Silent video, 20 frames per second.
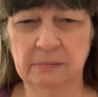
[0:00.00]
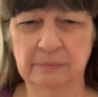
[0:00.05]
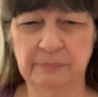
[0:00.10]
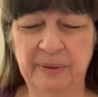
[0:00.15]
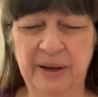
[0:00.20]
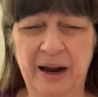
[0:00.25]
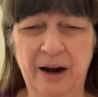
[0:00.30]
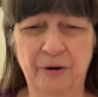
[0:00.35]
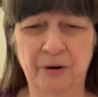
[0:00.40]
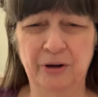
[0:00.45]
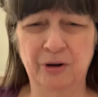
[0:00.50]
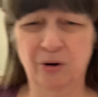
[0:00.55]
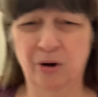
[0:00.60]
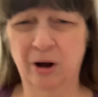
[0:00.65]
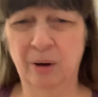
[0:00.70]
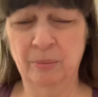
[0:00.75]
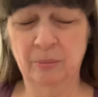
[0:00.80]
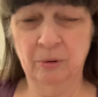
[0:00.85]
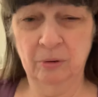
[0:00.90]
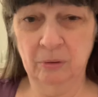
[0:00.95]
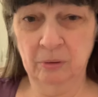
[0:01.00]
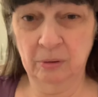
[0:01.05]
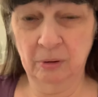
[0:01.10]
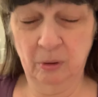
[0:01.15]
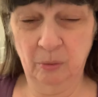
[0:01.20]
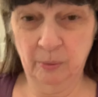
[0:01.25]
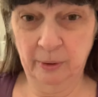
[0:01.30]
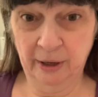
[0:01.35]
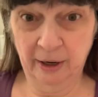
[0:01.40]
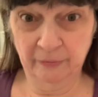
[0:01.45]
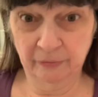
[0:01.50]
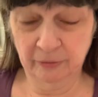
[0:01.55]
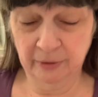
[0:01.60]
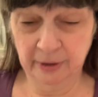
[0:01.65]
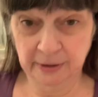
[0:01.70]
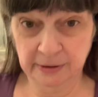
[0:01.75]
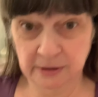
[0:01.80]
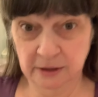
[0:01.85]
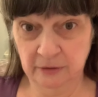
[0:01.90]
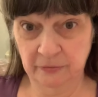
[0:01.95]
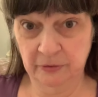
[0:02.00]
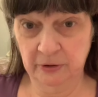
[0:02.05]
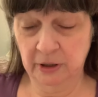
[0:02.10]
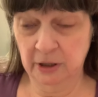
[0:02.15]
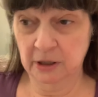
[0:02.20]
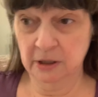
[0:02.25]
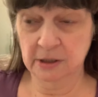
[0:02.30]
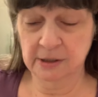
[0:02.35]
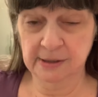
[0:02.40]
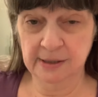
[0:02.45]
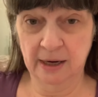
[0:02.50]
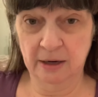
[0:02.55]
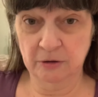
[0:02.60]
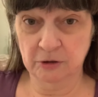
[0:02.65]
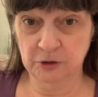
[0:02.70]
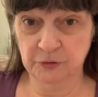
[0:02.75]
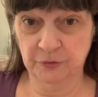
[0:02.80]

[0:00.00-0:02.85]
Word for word: paranormal or whatever activity in his house